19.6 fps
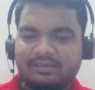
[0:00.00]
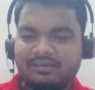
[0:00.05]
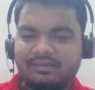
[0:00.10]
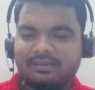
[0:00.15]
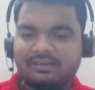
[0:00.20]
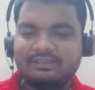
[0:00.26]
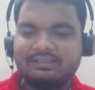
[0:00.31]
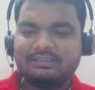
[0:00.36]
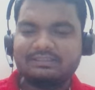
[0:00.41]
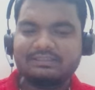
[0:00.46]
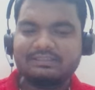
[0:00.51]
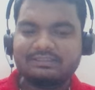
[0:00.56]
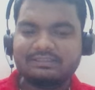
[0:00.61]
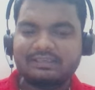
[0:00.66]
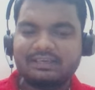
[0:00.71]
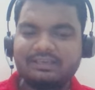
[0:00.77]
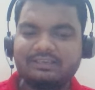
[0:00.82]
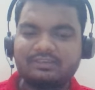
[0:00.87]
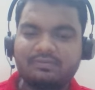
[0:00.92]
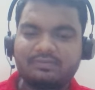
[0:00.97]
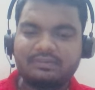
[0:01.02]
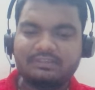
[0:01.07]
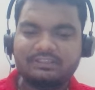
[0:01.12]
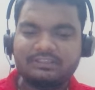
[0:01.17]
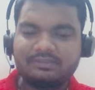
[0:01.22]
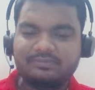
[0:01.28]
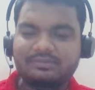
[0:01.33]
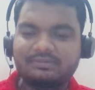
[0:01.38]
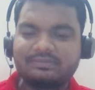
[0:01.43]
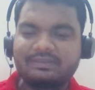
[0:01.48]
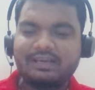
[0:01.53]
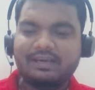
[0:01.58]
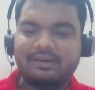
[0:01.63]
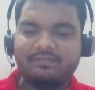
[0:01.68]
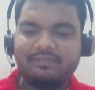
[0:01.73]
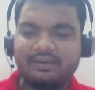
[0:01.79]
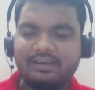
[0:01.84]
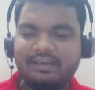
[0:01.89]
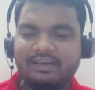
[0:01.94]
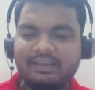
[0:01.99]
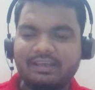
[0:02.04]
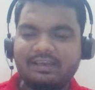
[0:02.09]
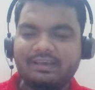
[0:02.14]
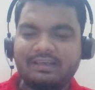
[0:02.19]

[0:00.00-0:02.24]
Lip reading: this is kind of assumption that we take,